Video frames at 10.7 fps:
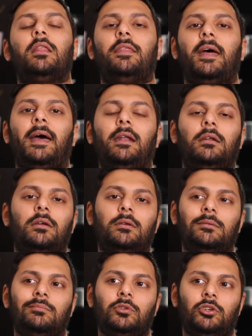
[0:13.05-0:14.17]
then
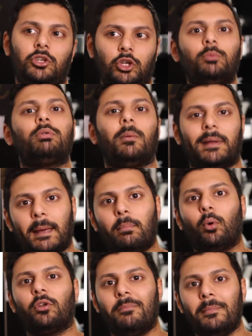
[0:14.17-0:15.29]
you'd probably get
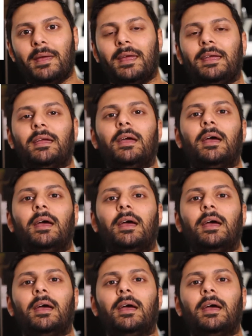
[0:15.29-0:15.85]
bored of me